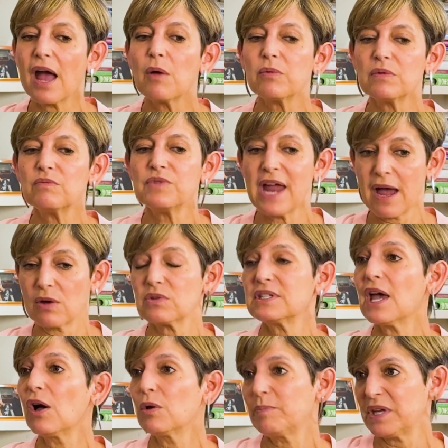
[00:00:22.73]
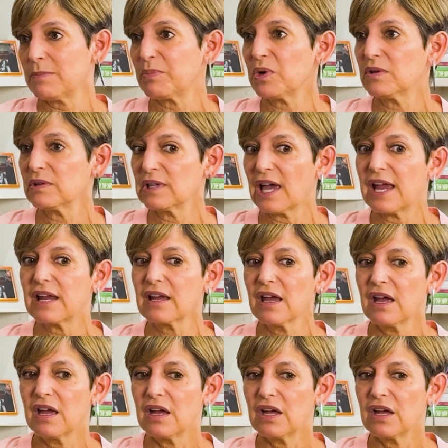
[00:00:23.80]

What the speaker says: I now tell people, like,